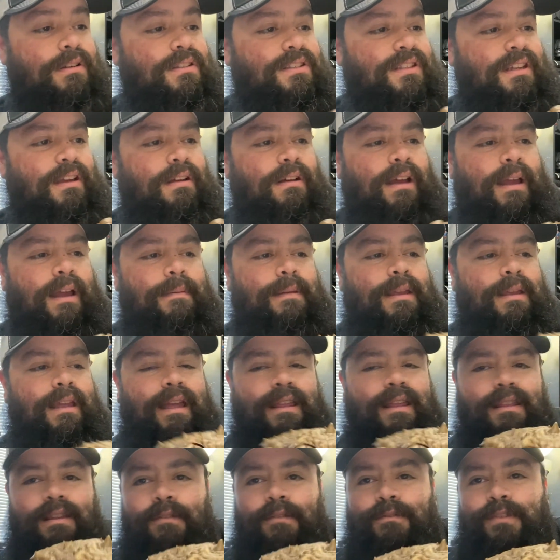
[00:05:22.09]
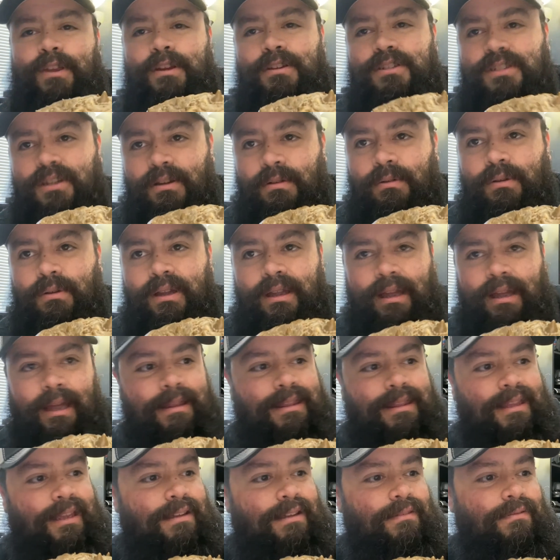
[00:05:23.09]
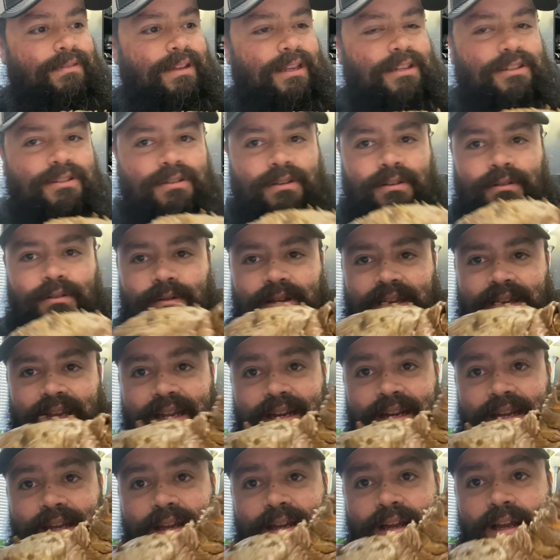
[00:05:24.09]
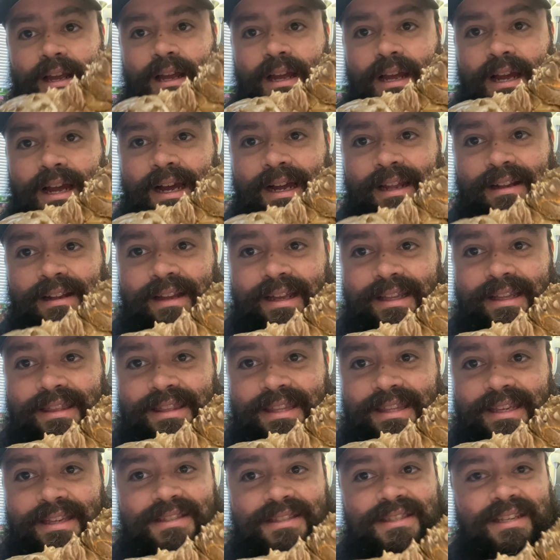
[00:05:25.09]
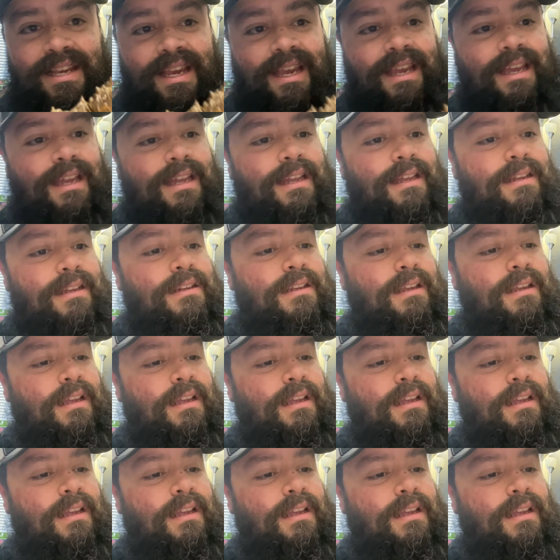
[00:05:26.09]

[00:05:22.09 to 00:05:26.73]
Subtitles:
So I mean, if you do it, I think eventually you'll get it. I like this hand.